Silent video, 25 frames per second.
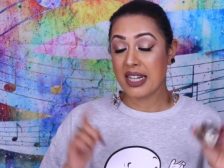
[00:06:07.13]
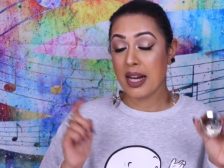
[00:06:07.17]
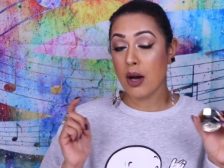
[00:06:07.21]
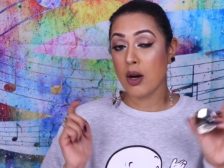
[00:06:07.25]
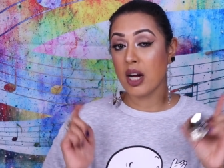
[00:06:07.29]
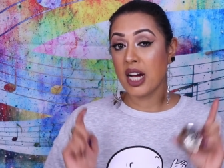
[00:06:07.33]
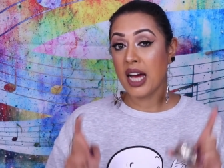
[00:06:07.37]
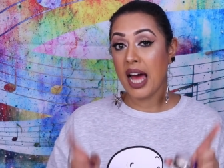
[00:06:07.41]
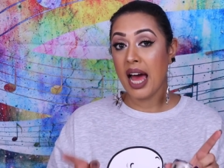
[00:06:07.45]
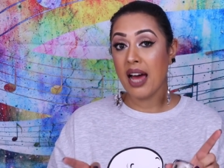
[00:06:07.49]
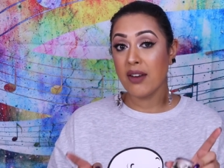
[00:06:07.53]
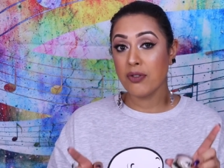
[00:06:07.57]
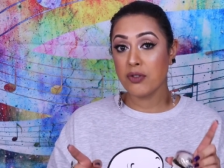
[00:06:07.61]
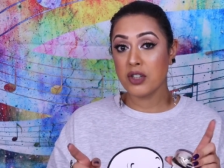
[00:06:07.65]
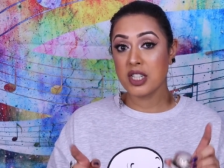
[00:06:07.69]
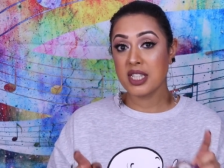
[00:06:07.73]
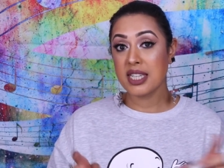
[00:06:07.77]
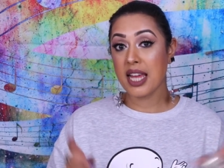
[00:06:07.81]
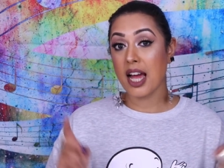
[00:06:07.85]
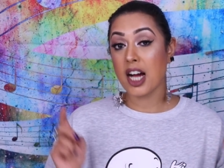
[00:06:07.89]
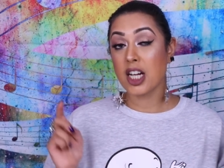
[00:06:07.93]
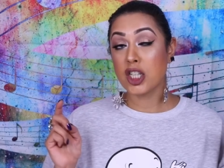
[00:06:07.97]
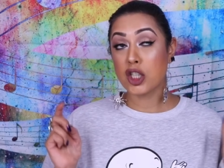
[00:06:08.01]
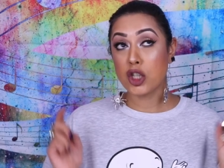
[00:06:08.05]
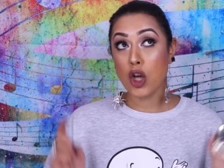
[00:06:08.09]
Now I have to
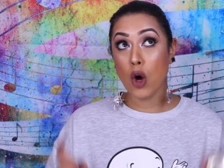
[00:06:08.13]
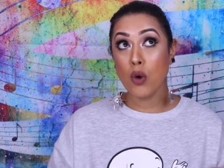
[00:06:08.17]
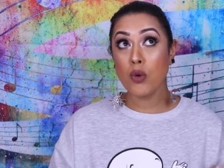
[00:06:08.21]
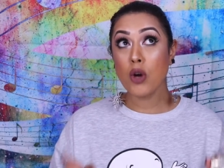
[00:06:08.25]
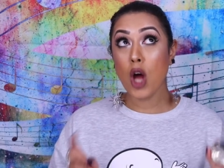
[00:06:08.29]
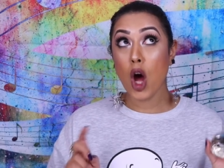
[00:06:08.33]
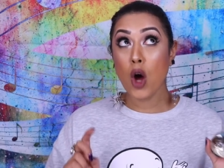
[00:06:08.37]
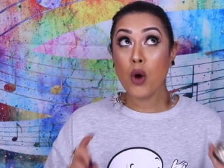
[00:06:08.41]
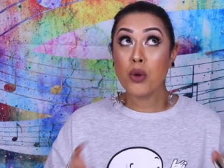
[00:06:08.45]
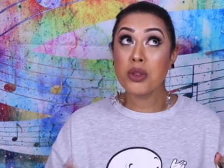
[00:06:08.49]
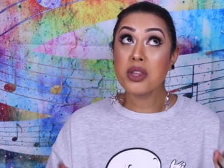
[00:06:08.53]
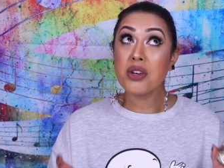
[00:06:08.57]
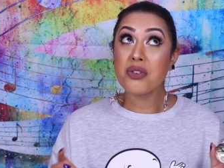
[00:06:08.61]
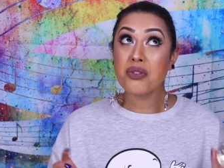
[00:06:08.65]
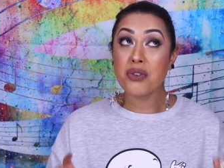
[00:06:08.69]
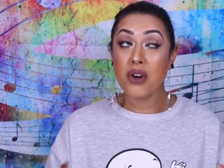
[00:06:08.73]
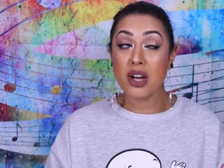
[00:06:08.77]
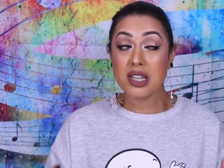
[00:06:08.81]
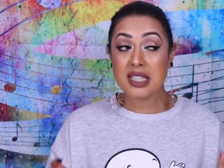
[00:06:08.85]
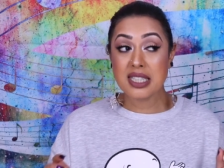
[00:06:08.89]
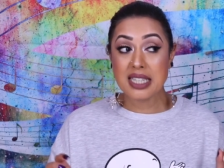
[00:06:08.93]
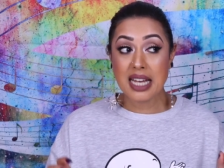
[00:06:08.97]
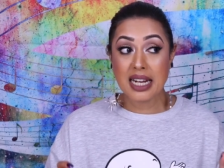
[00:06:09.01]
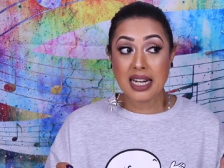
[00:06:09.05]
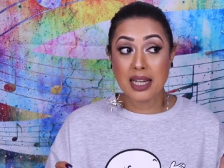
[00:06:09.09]
say I don't own
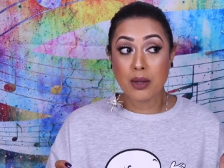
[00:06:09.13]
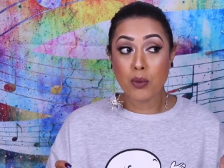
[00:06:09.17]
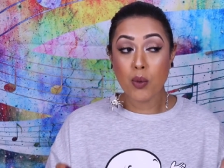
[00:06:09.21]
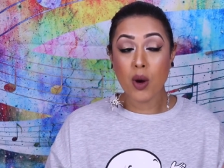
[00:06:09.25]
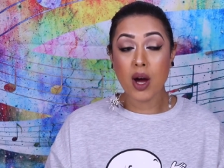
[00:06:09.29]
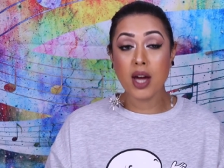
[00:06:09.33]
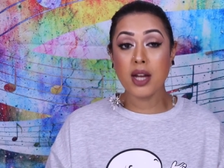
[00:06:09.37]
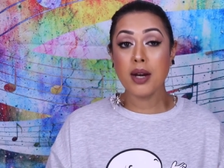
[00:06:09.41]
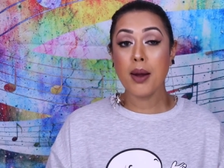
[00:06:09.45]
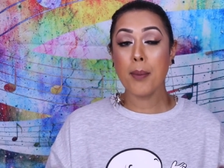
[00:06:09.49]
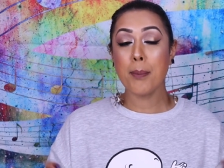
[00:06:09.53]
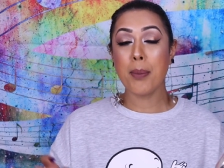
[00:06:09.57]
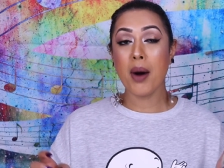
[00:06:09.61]
the Sally one